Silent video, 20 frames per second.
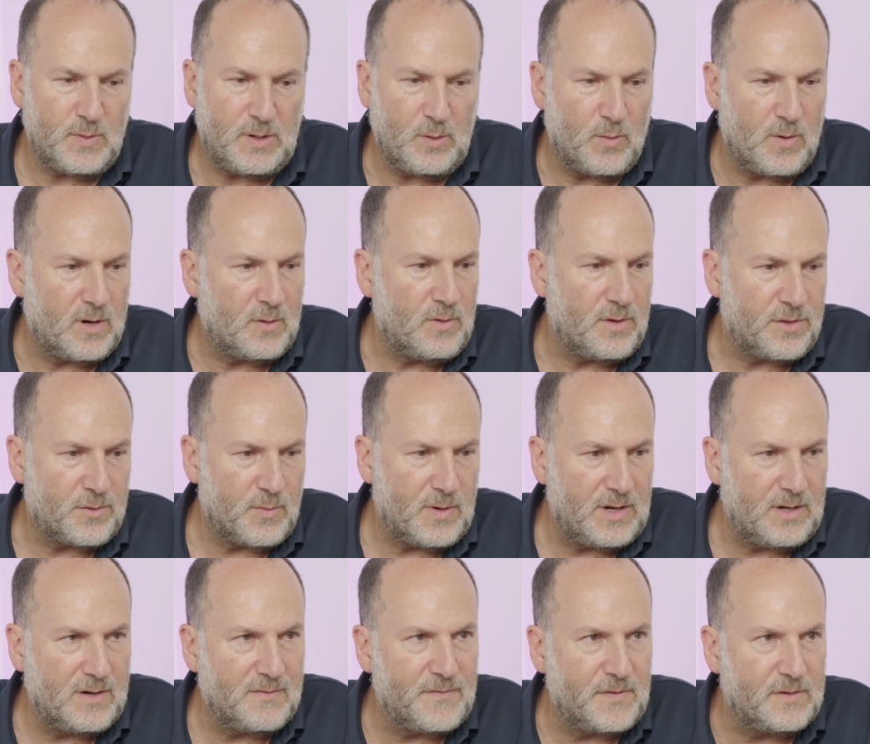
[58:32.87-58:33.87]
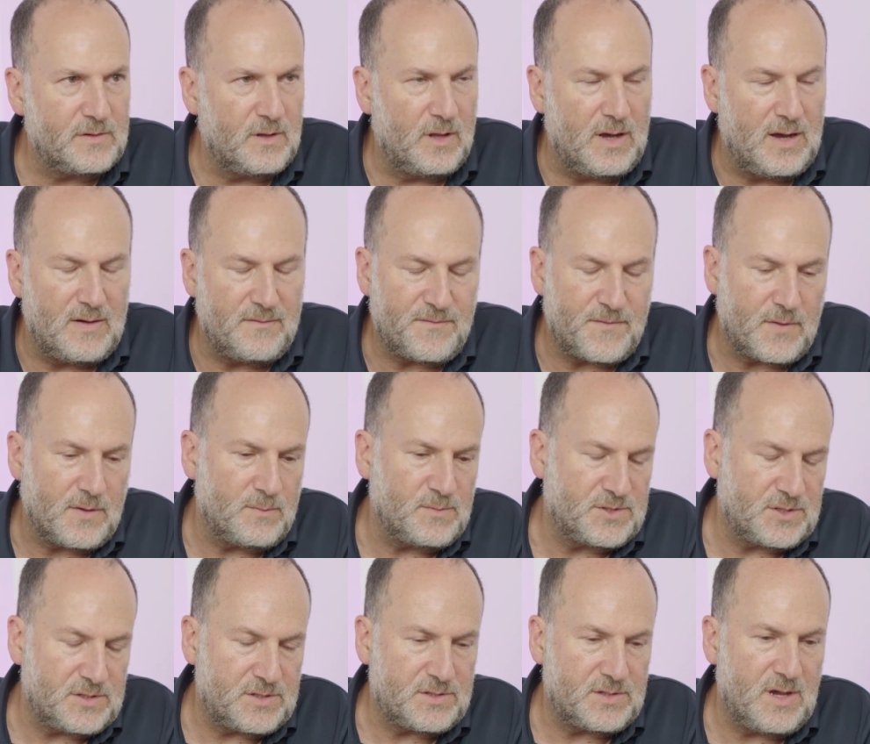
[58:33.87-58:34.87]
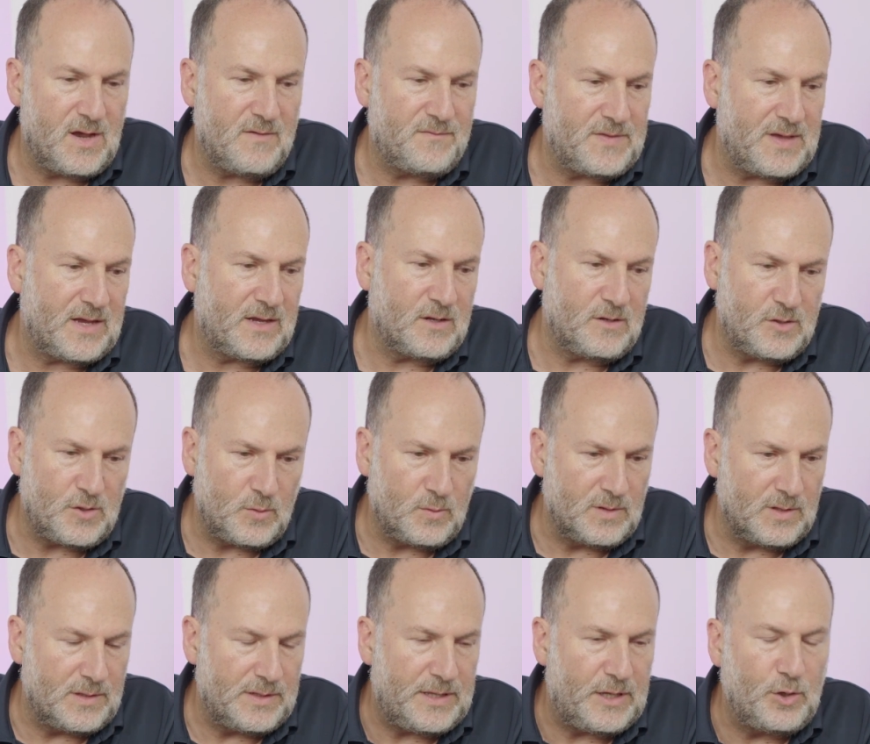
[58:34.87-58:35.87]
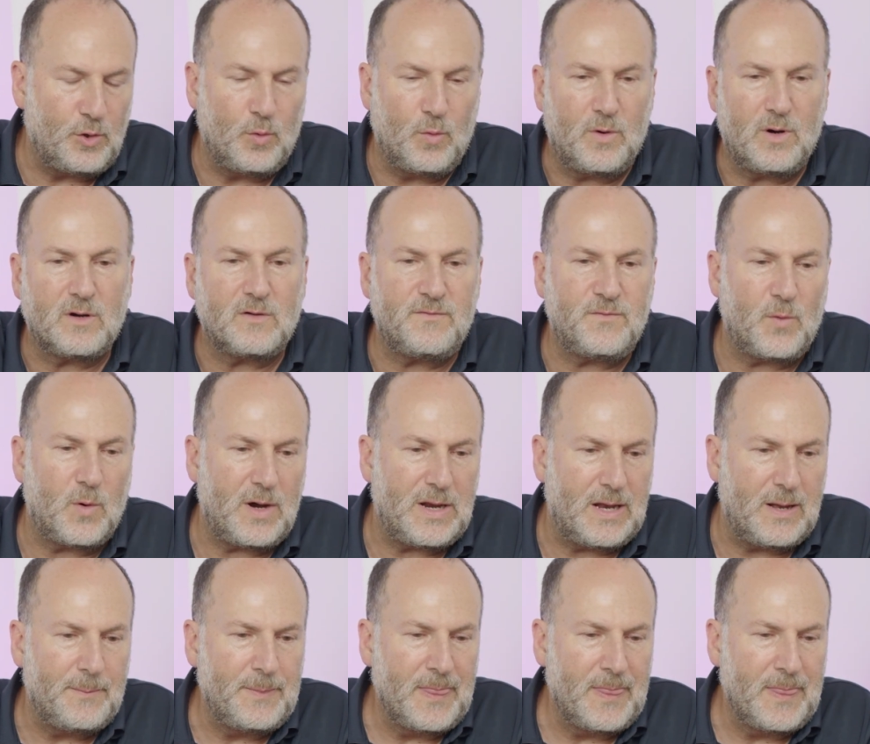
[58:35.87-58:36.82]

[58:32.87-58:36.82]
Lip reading: We work with 3 different law firms and stuff that can do the legal work for you.